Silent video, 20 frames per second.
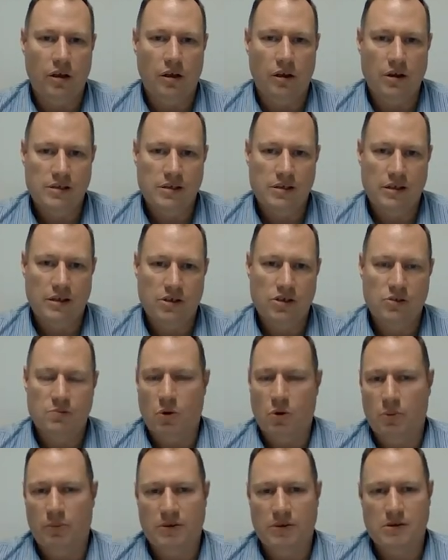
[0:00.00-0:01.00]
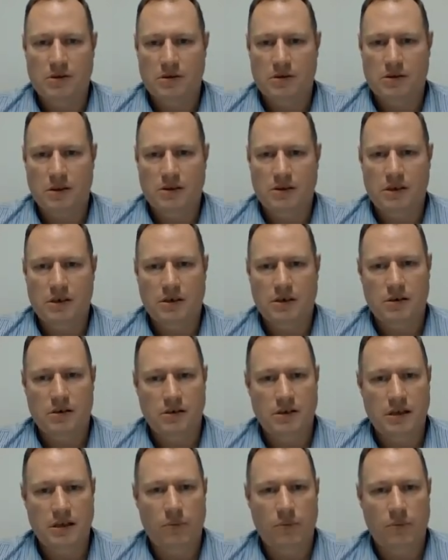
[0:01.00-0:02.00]
utilising the small business
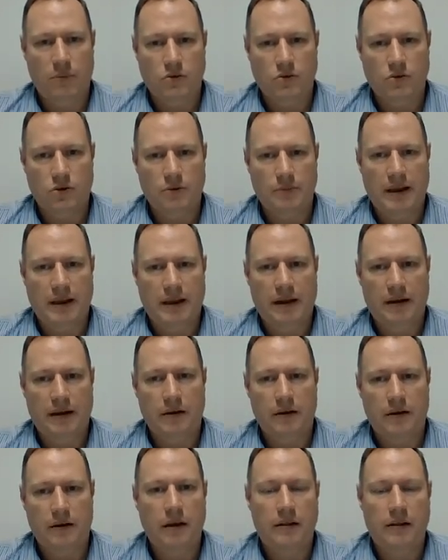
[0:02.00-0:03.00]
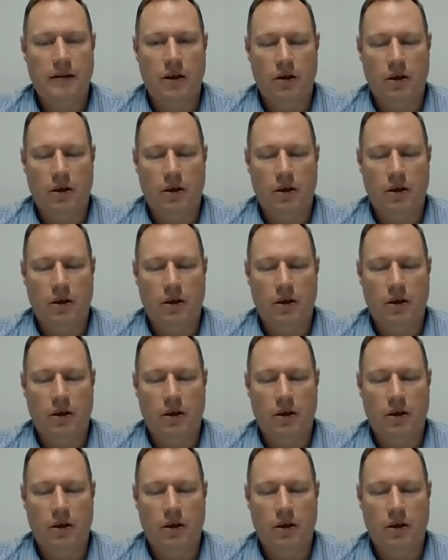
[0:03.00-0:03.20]
concessions that we talked about